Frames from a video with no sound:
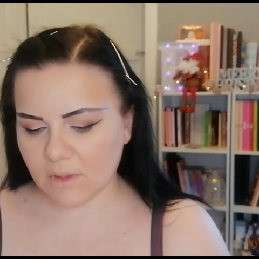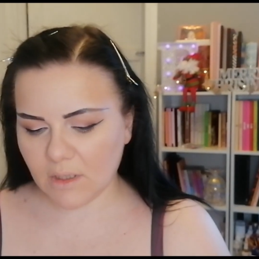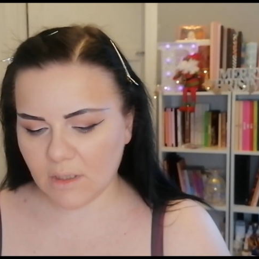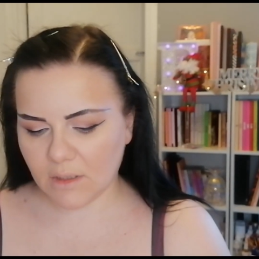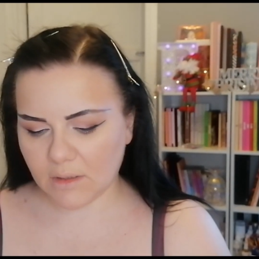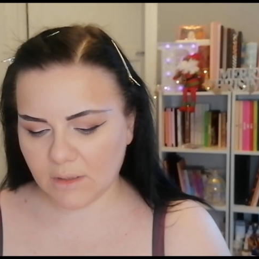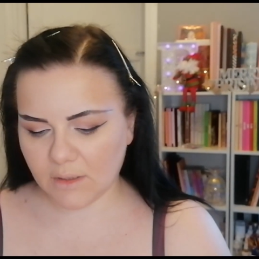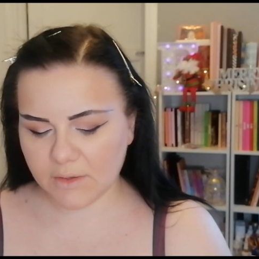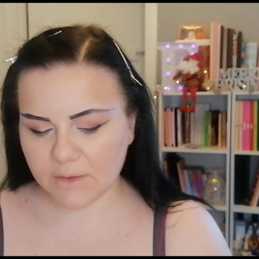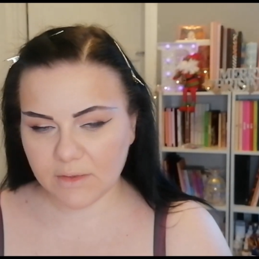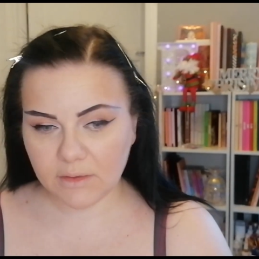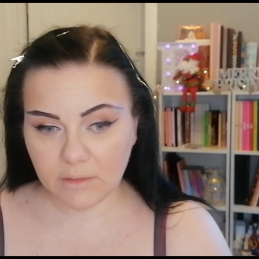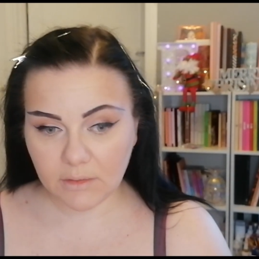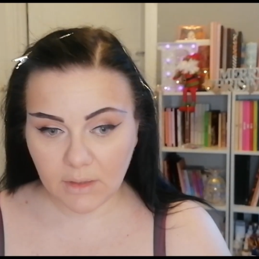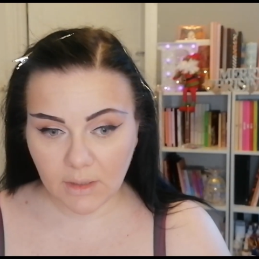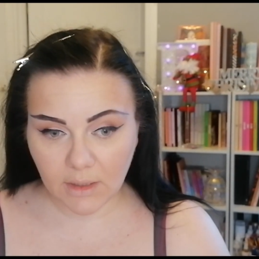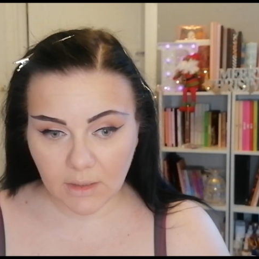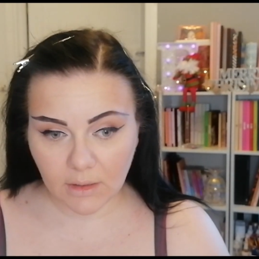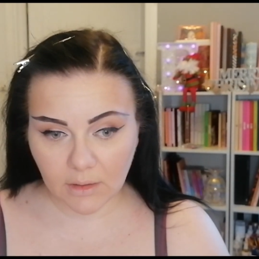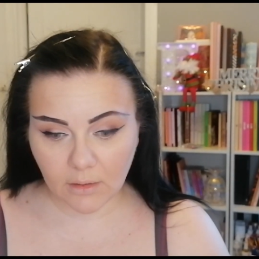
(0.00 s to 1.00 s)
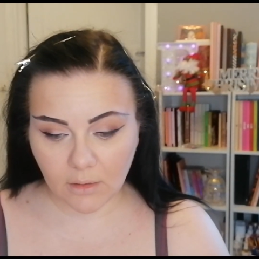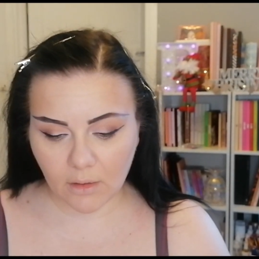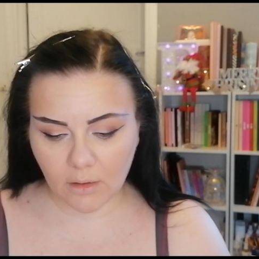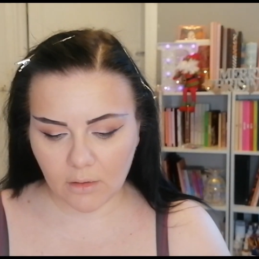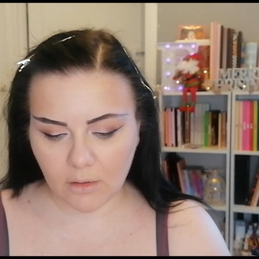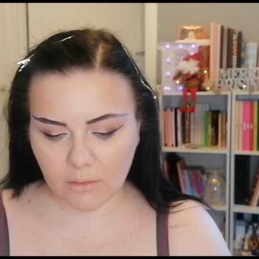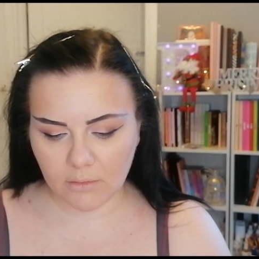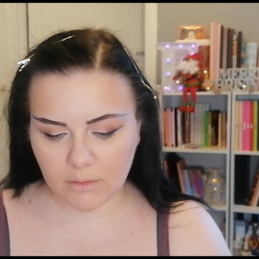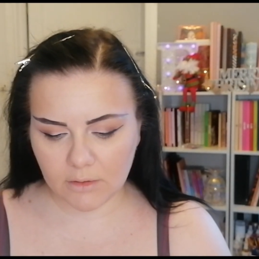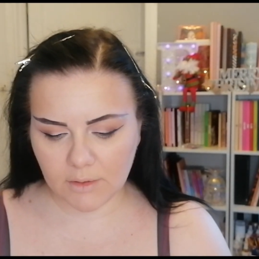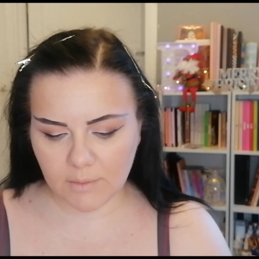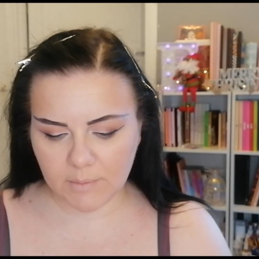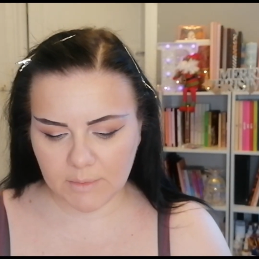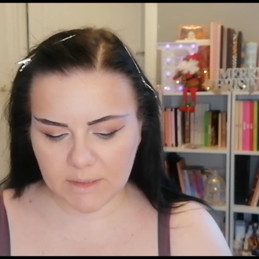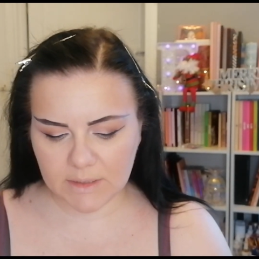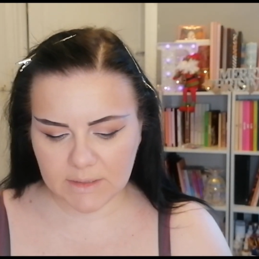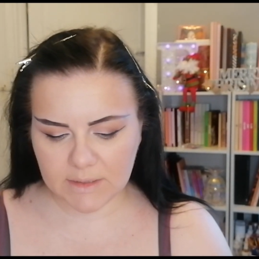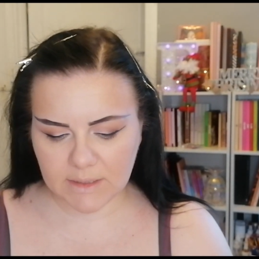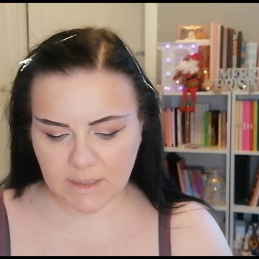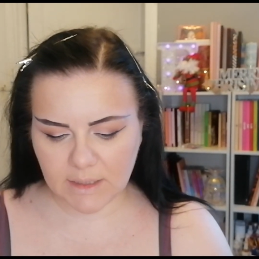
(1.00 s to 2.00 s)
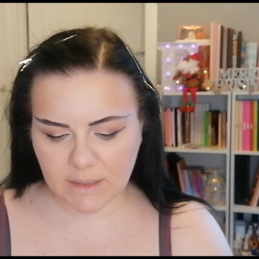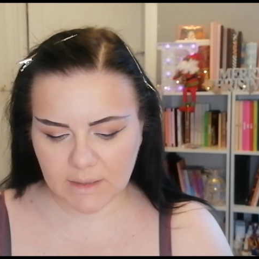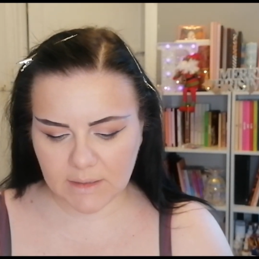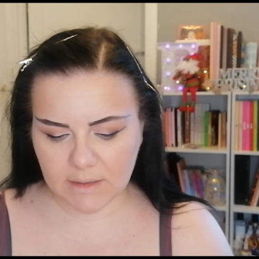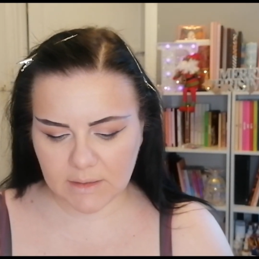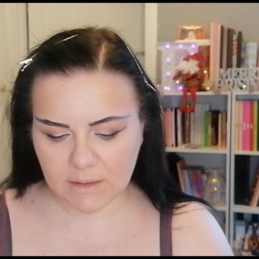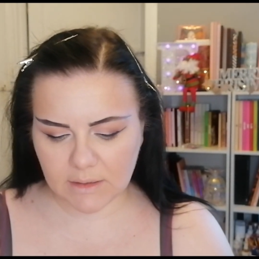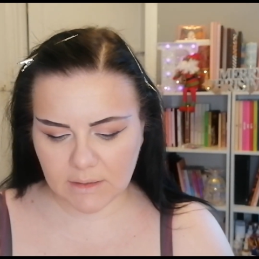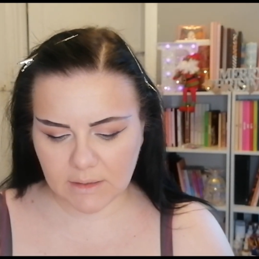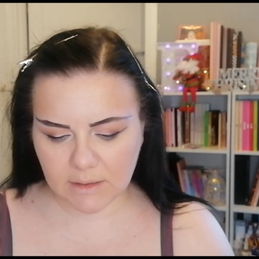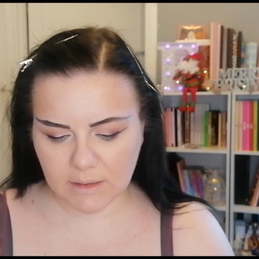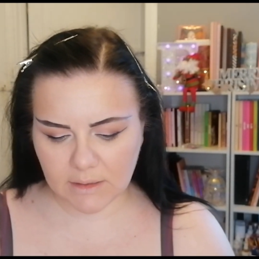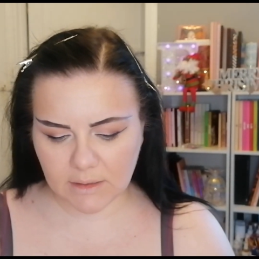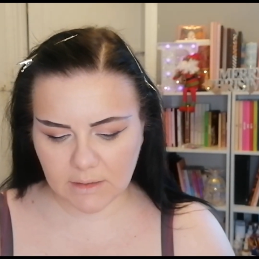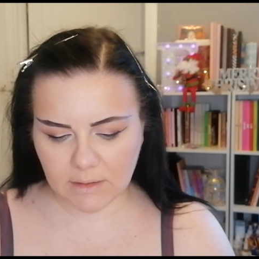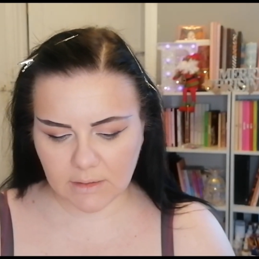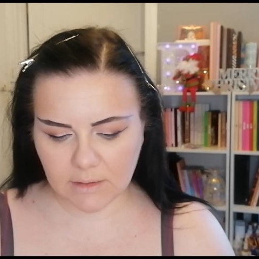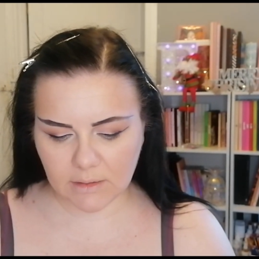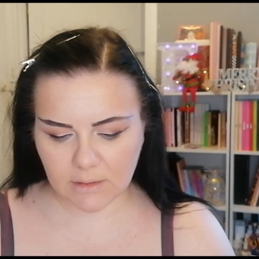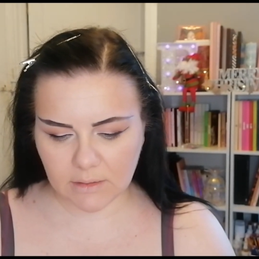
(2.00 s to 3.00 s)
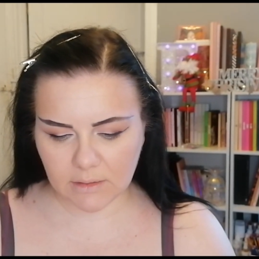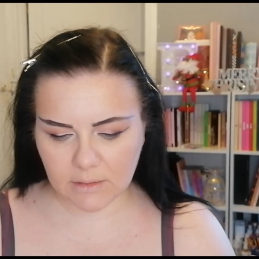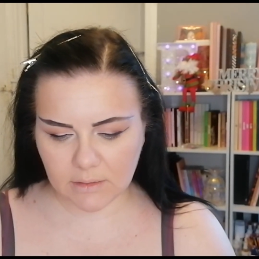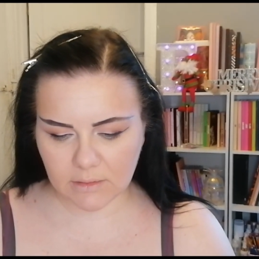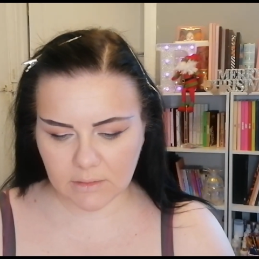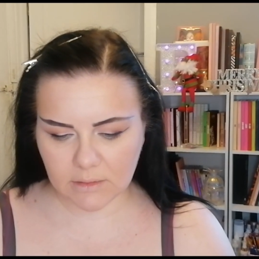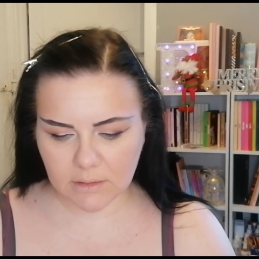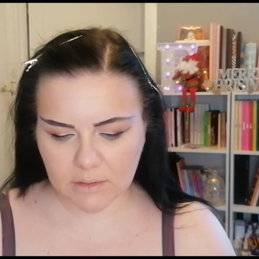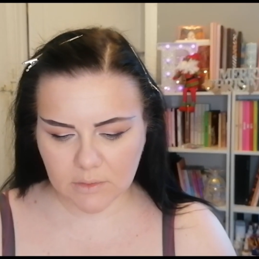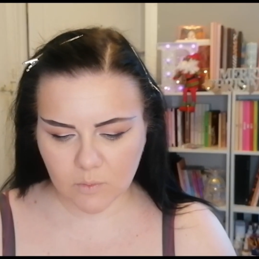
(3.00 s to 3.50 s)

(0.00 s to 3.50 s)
and I think I'm going to be taking